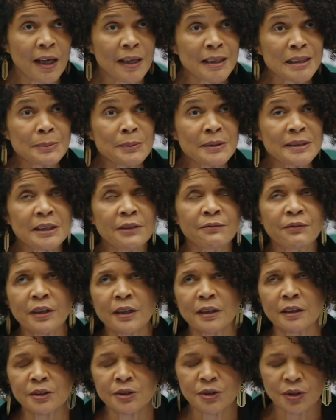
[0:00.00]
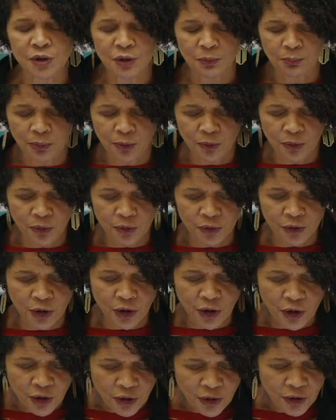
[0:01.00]
specifically to support
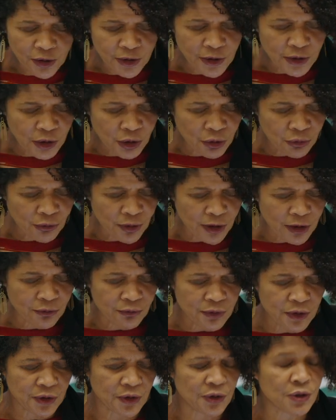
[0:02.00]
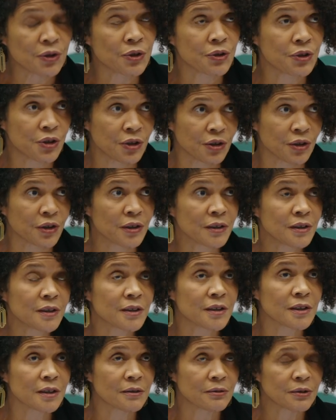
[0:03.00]
early career
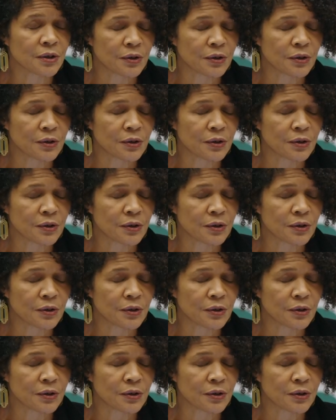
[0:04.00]
researchers.